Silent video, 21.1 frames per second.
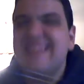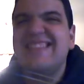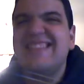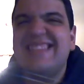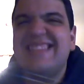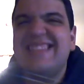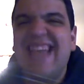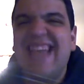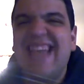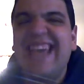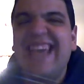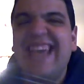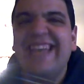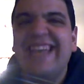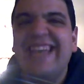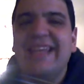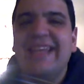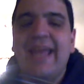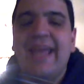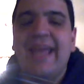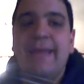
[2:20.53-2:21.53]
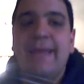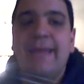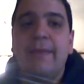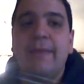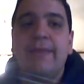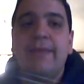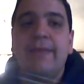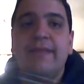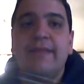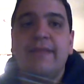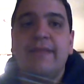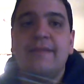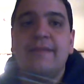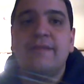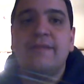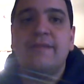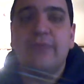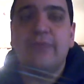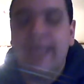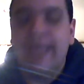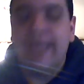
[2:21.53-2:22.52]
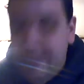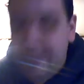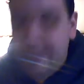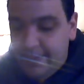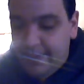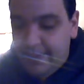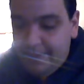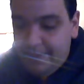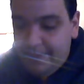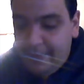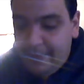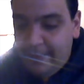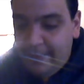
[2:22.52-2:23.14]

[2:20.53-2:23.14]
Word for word: the second game of this week,